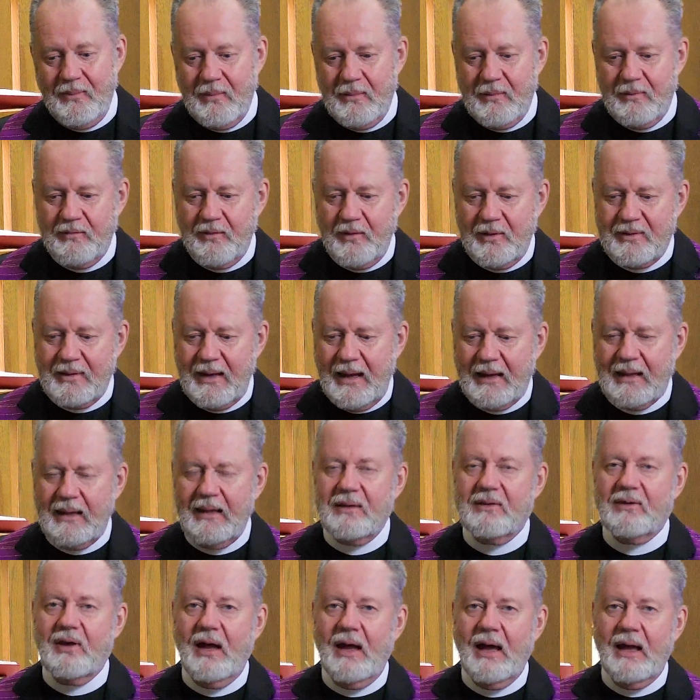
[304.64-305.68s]
for taking
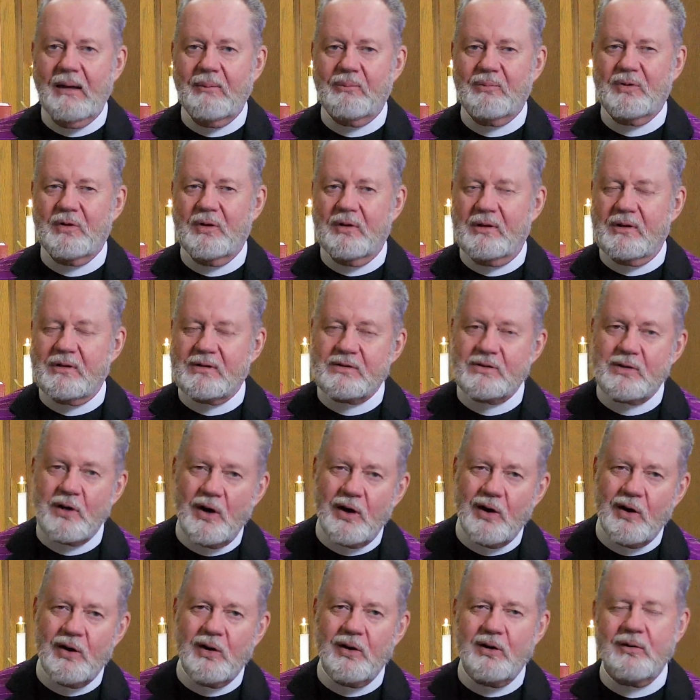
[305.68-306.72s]
time to
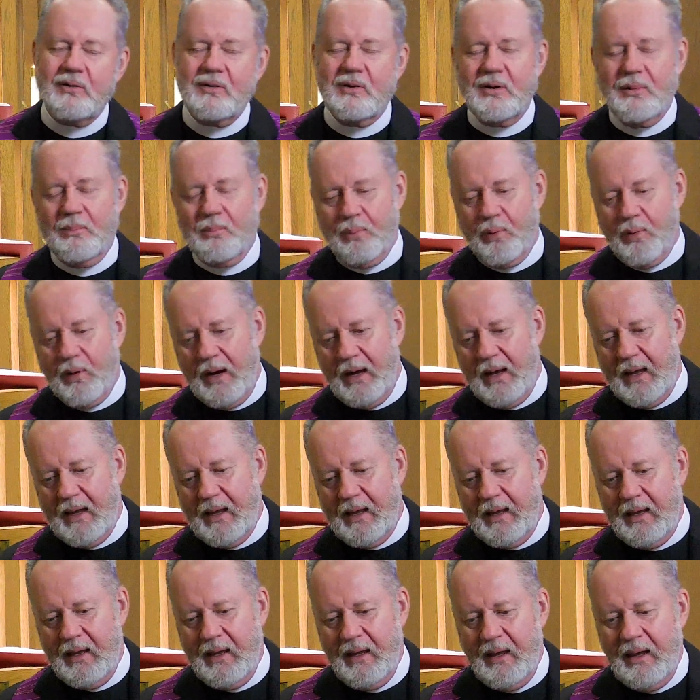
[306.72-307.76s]
discern, to
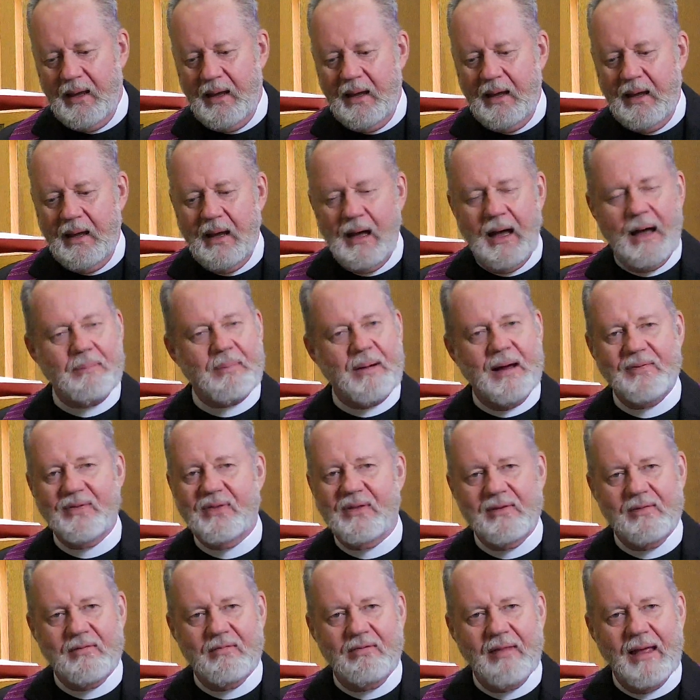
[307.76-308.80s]
pray about
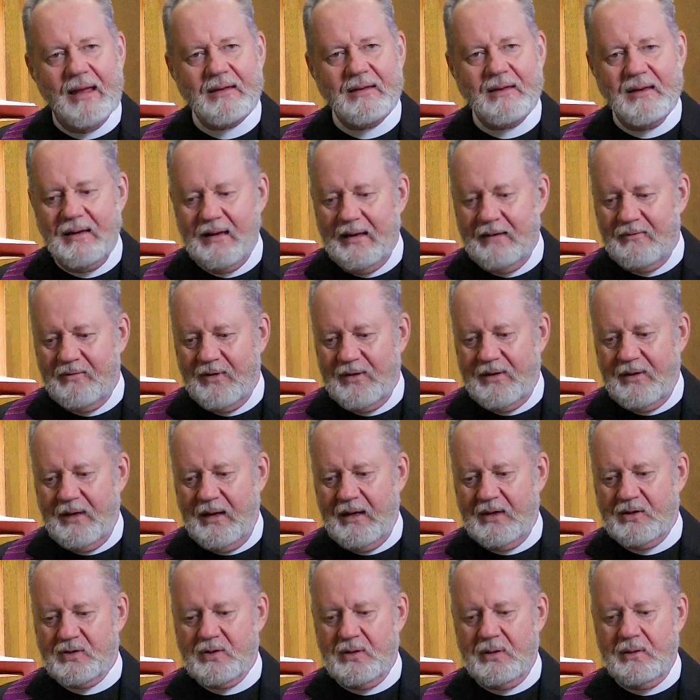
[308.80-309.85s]
this Lenten
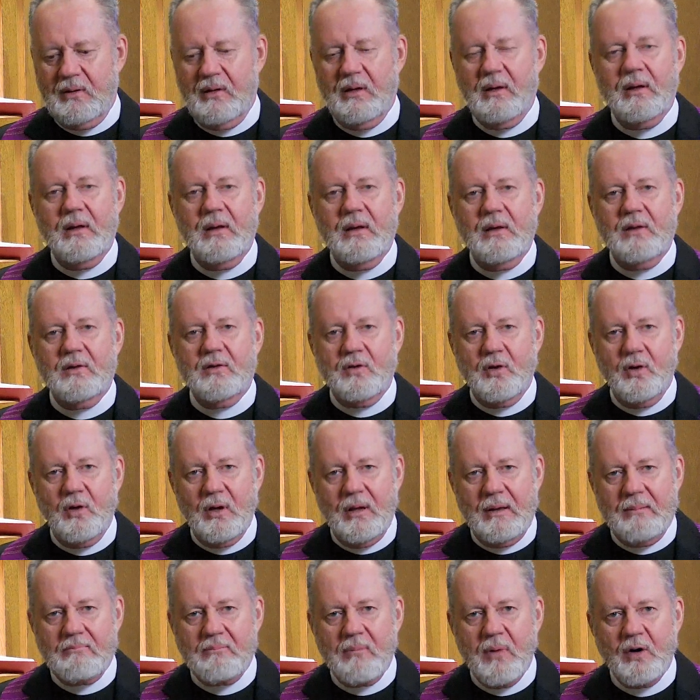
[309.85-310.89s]
invitation, to
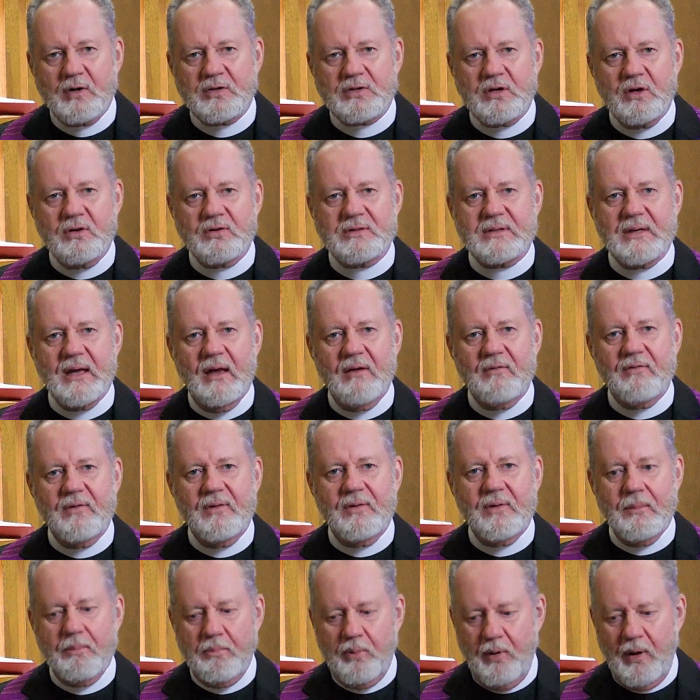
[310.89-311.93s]
immerse yourself
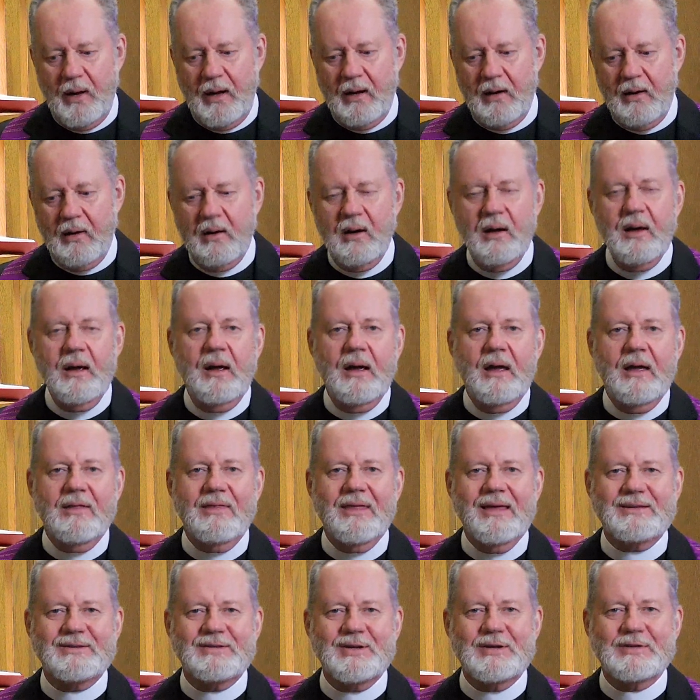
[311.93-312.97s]
in the prayer
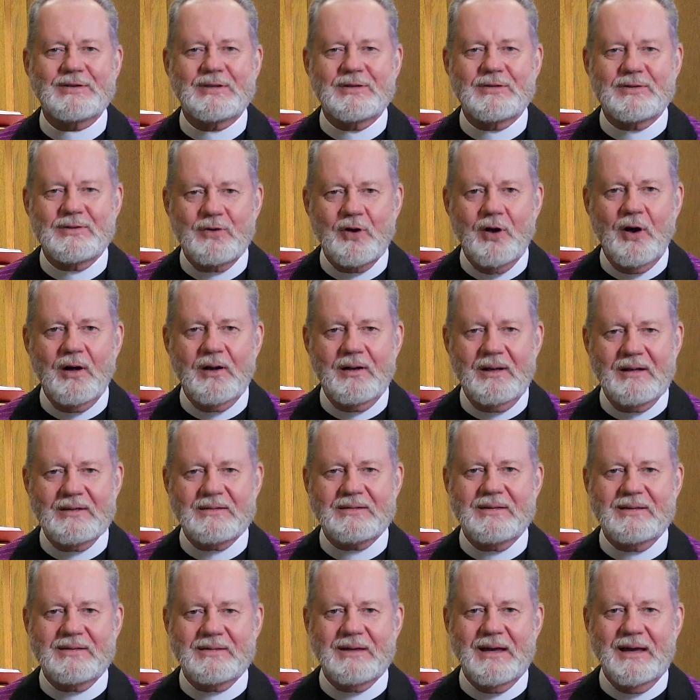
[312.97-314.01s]
that Jesus taught his
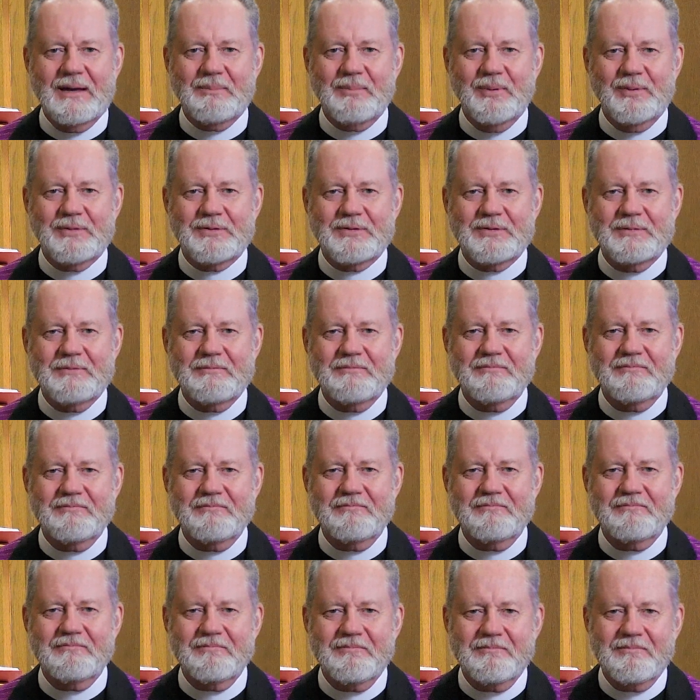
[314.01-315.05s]
disciples.
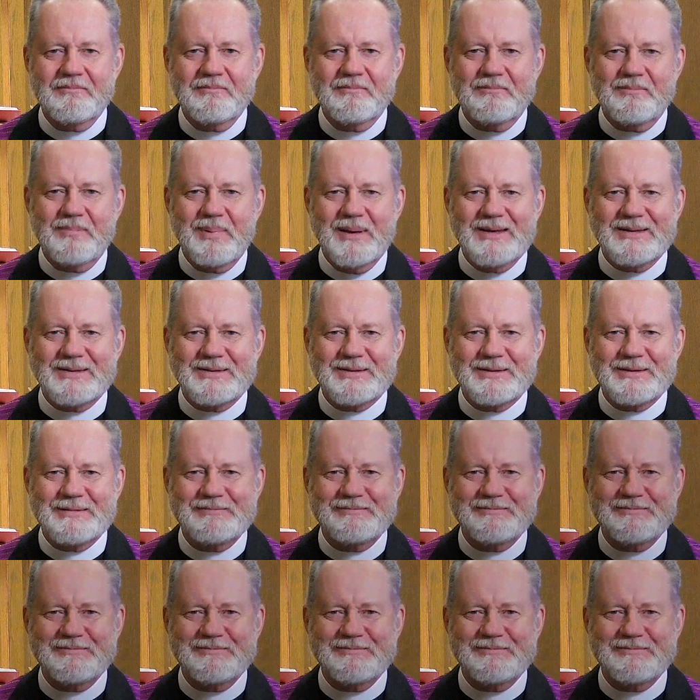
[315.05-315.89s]
Peace.